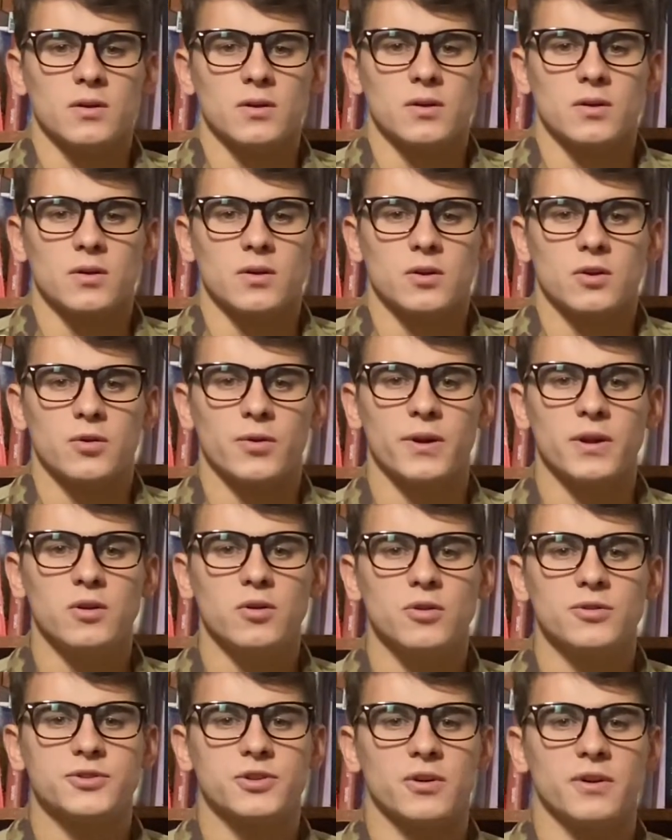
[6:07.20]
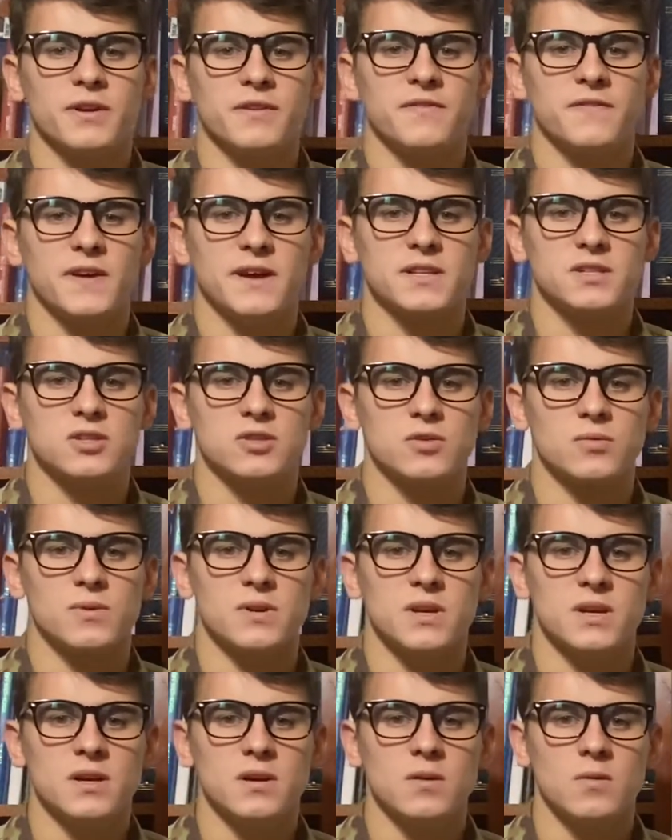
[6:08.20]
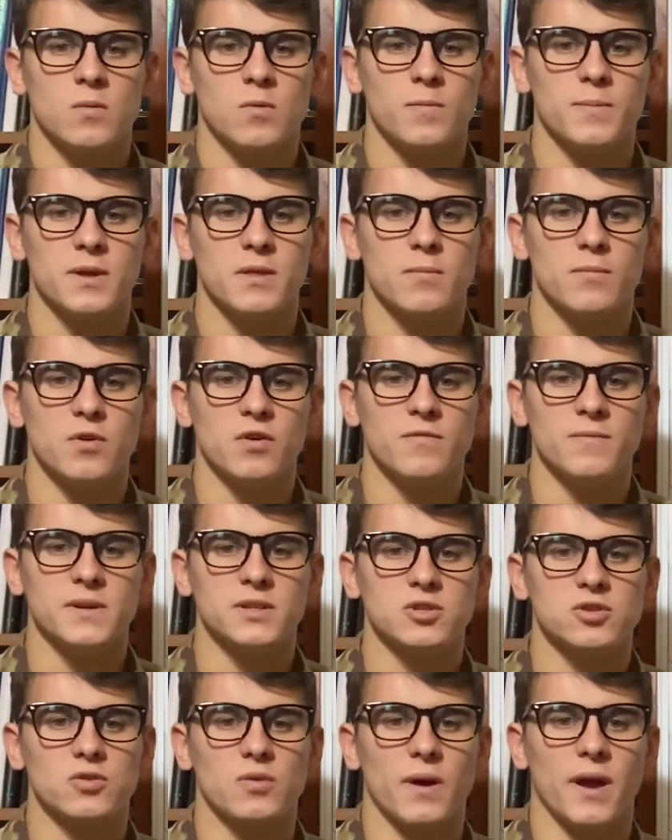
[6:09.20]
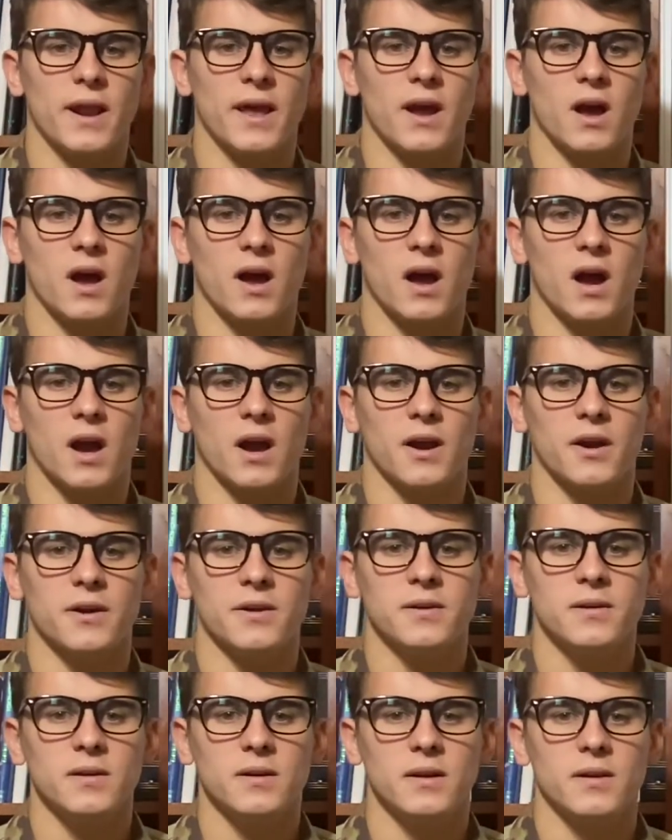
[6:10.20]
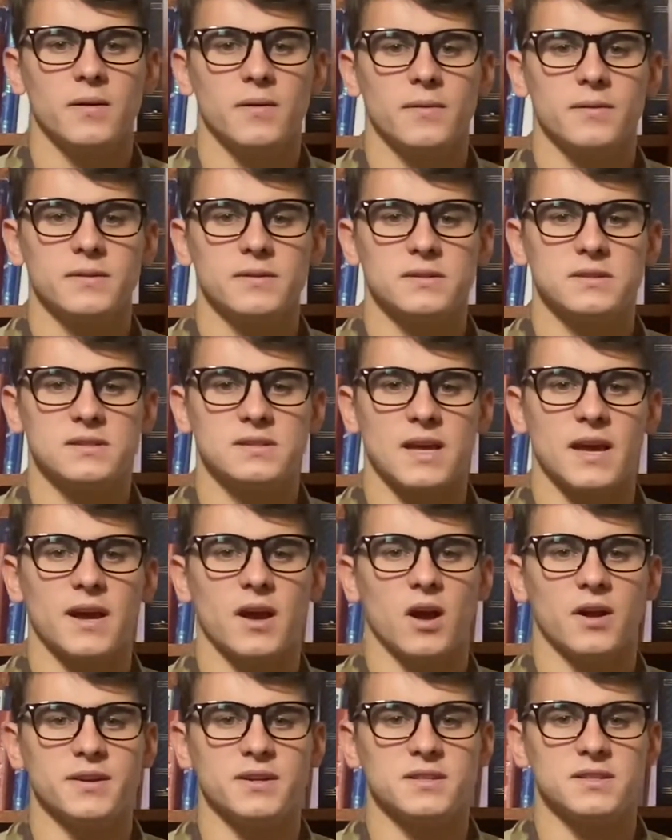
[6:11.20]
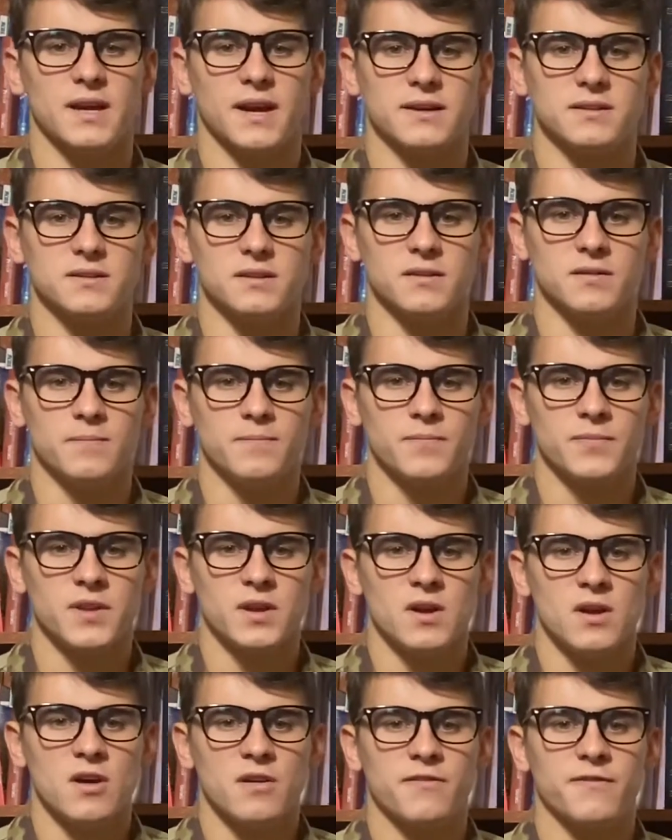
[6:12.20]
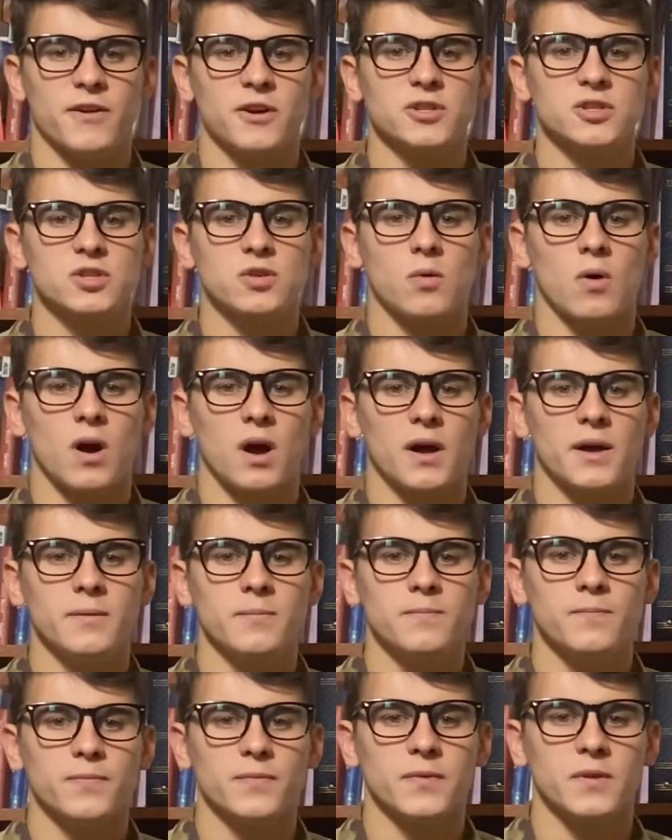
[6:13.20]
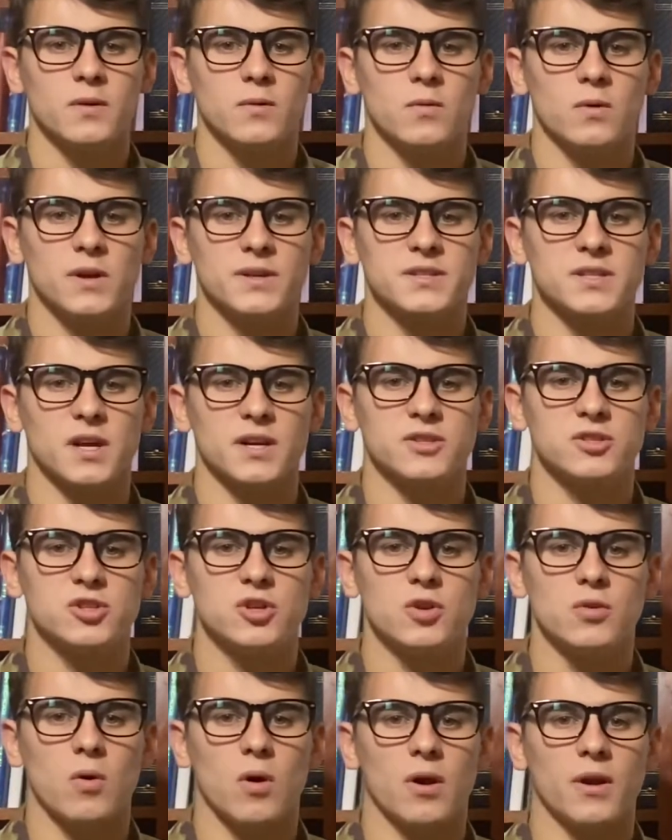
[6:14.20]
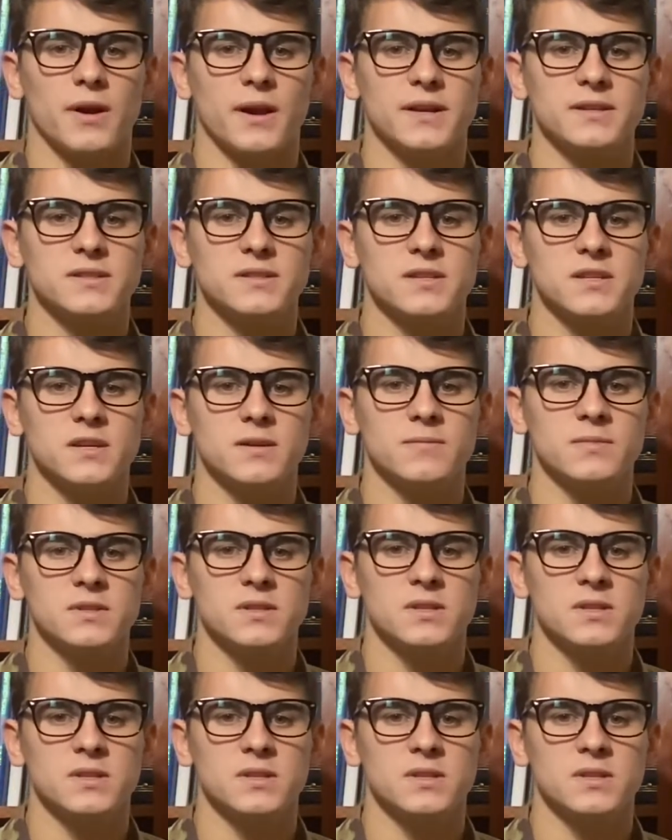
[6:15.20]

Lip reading: Critical during Phase 3 will be the movements through NAI Iron stay undetected. First squad assigns 2 RNS teams,